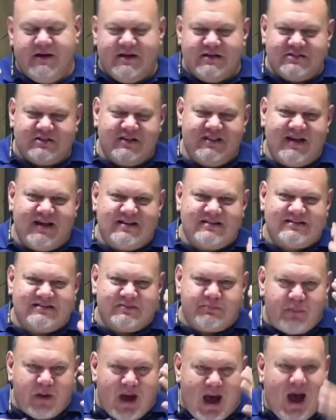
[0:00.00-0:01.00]
So there's
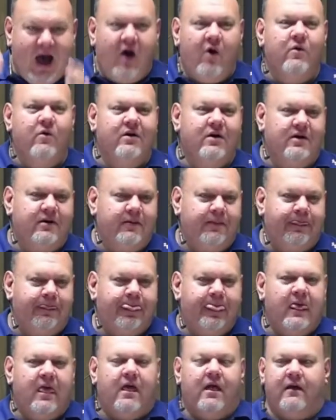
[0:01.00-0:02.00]
power
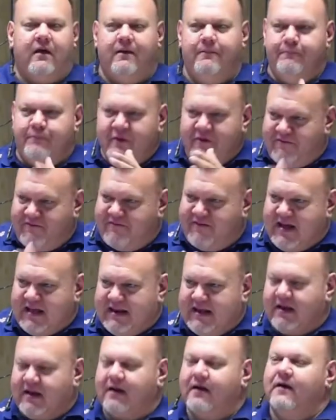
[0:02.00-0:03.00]
in
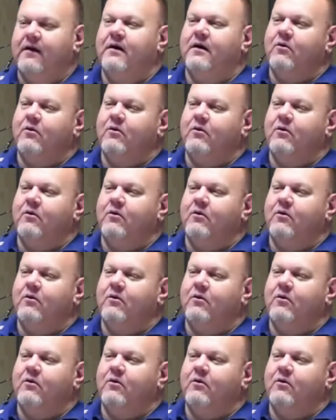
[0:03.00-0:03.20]
prophetic